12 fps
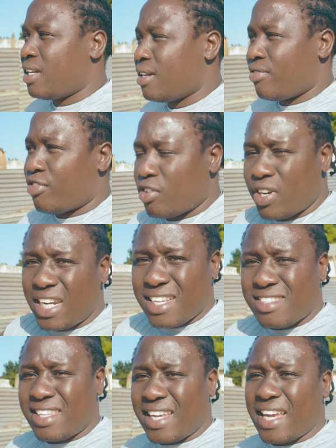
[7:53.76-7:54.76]

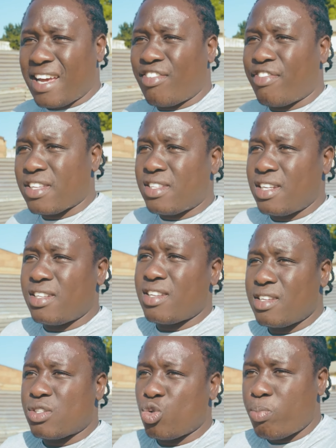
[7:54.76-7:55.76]
foreigners, they have
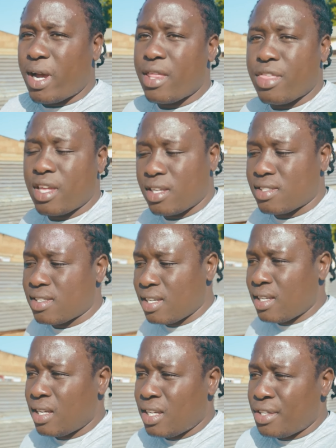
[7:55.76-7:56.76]
facilities to buy things.
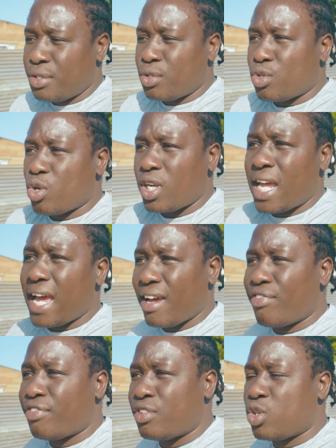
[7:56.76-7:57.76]
You don't
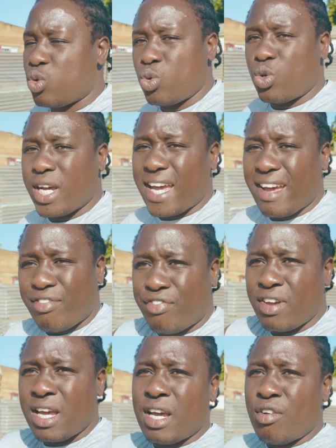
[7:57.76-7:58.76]
have to have
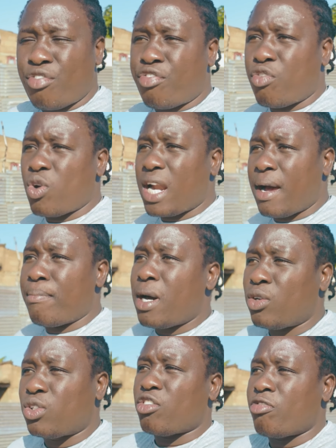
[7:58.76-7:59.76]
full
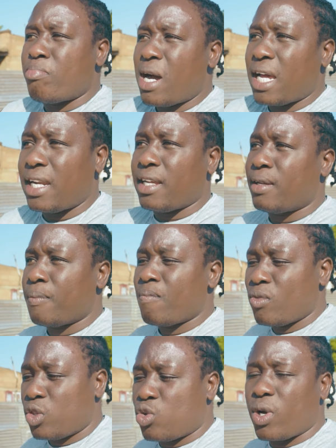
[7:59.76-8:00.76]
amount of money
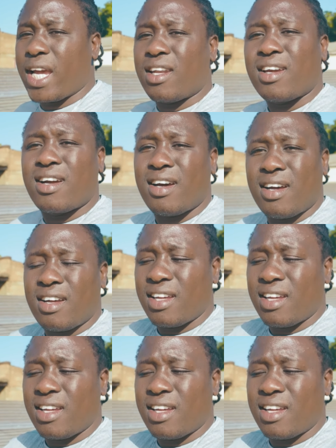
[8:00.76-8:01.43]
to get a car.